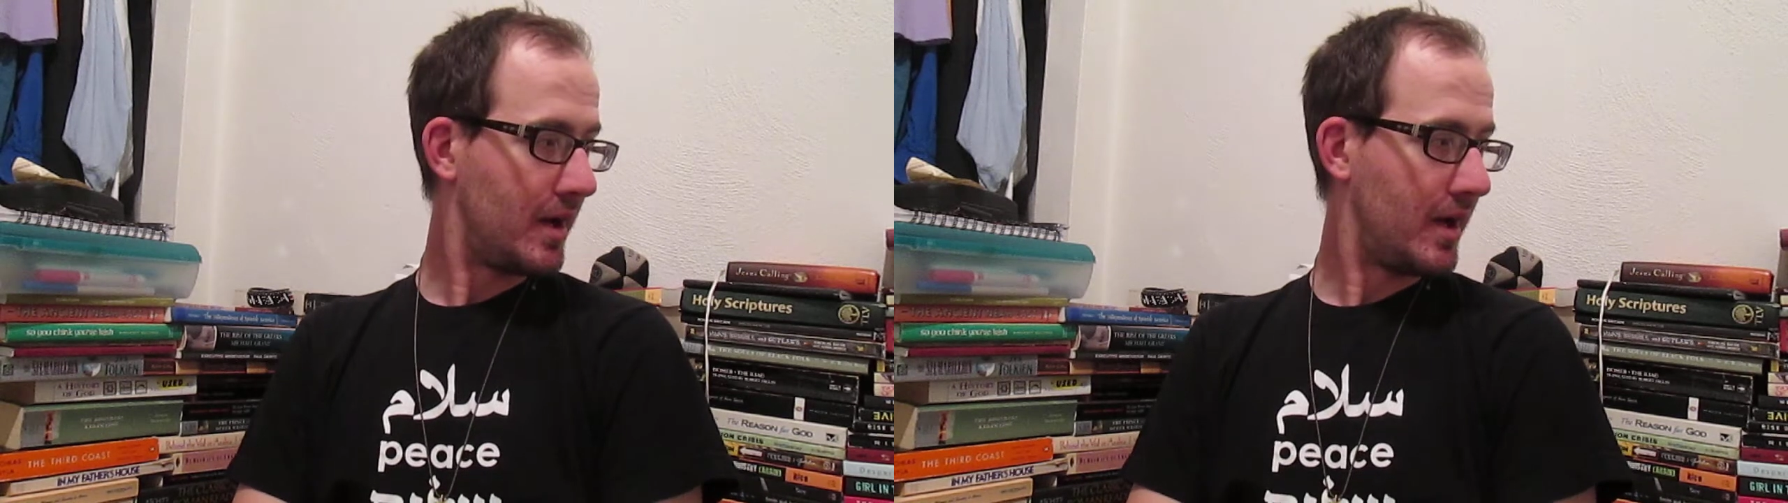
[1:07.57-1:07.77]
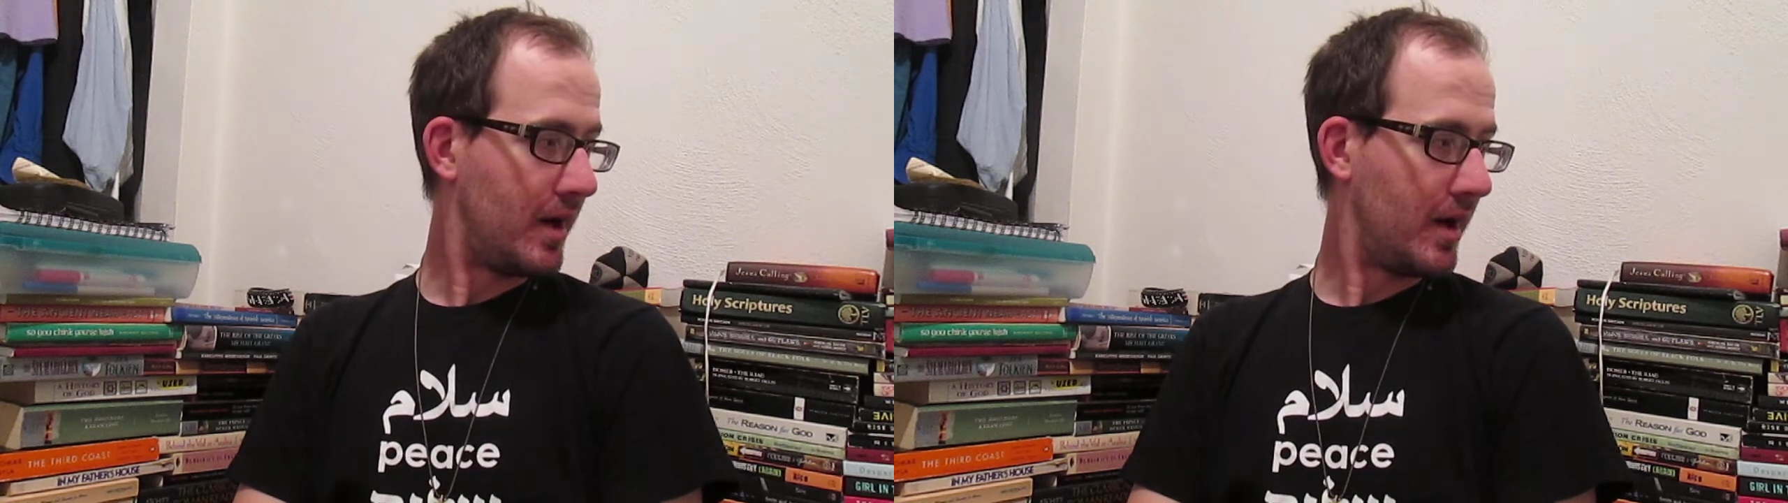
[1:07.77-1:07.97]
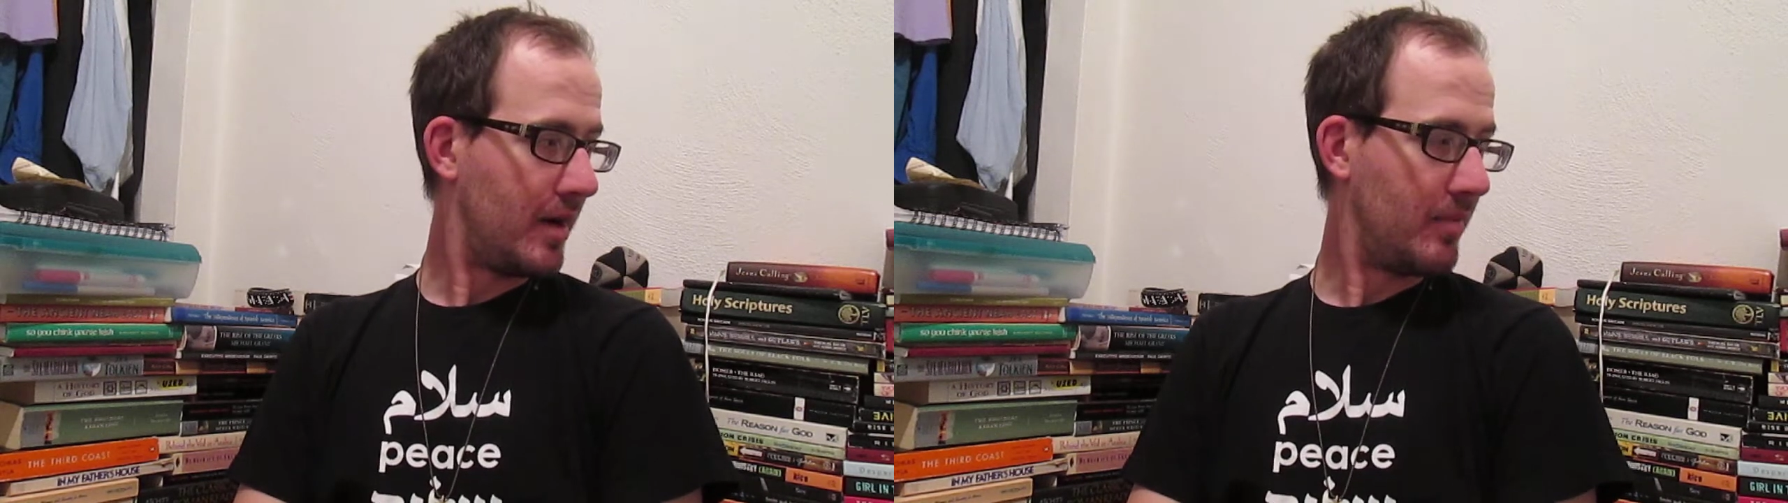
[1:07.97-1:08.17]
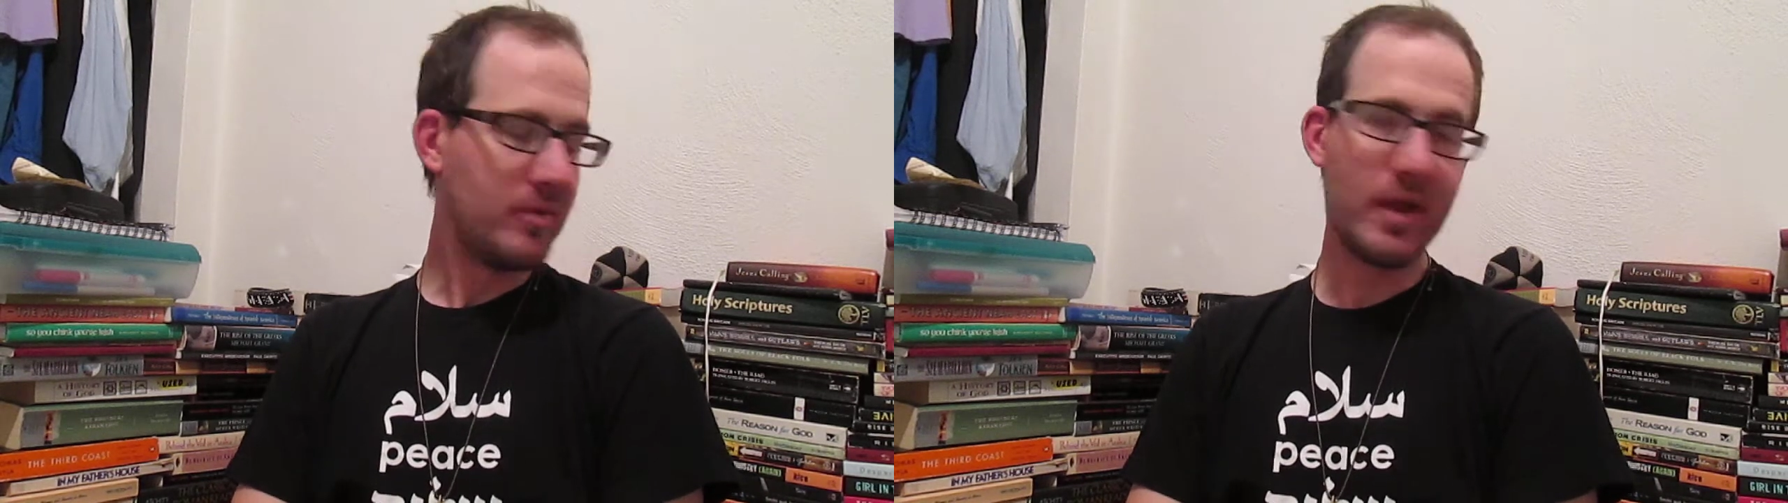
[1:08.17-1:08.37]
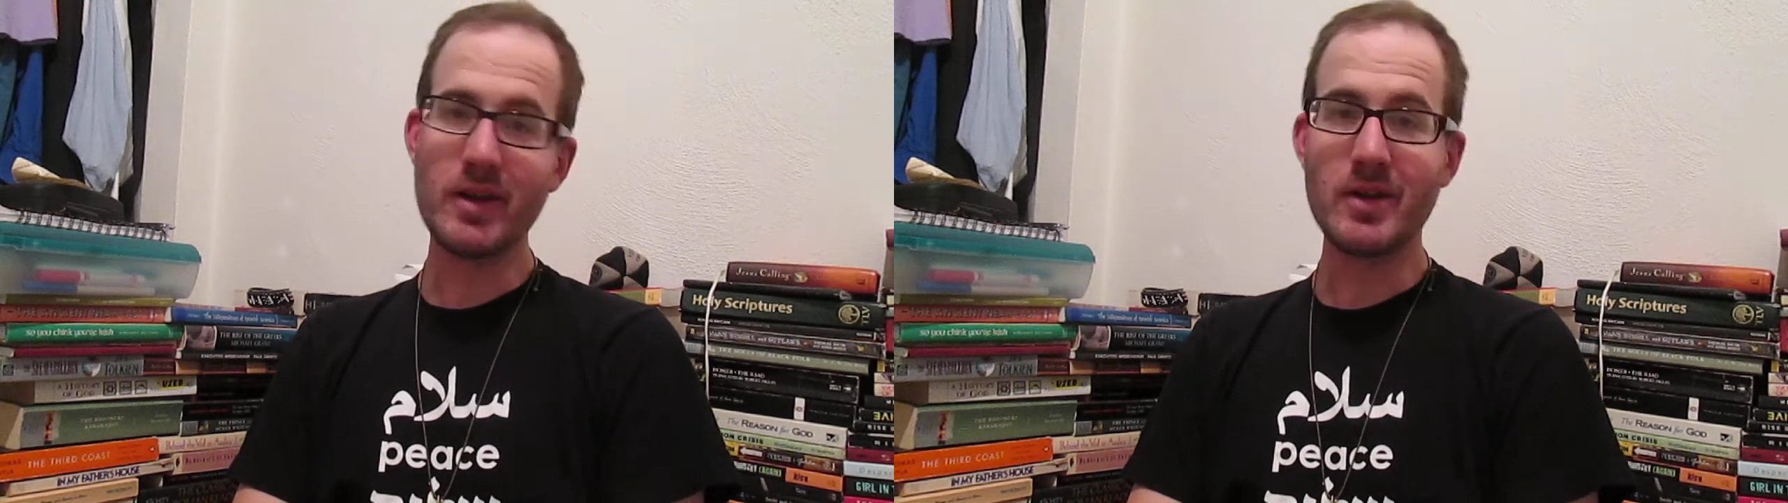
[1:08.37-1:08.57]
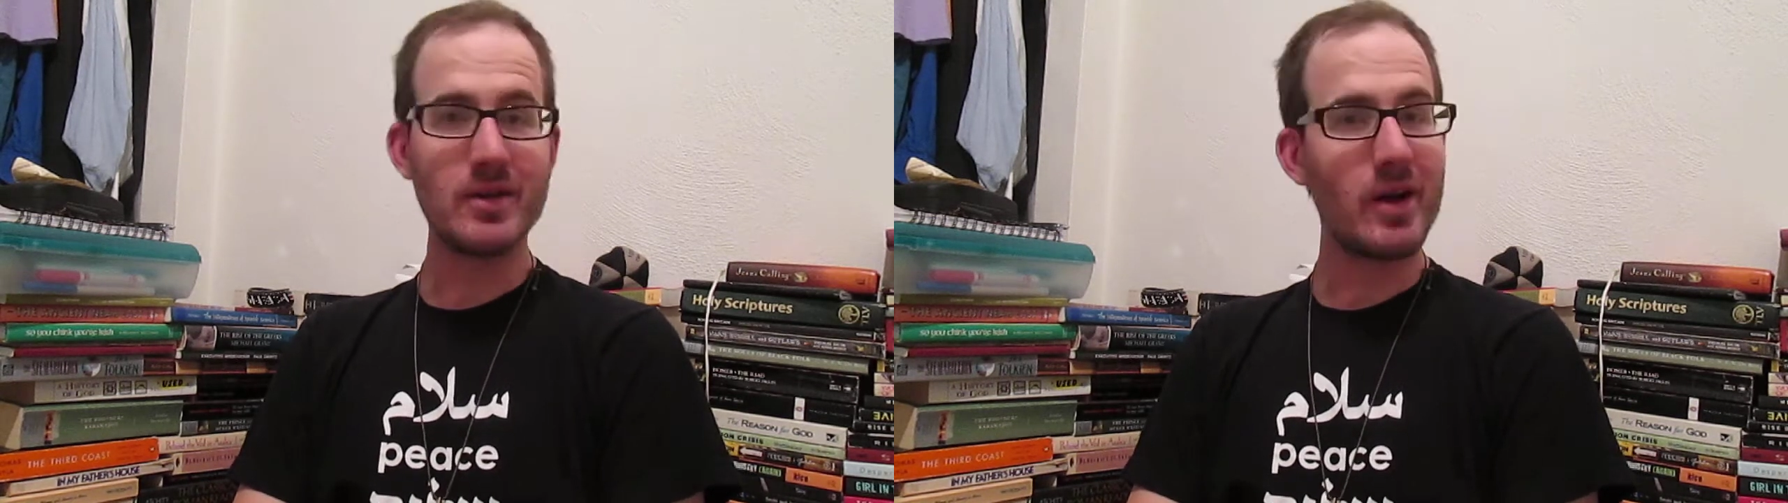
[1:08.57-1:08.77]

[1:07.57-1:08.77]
um, a lot of con-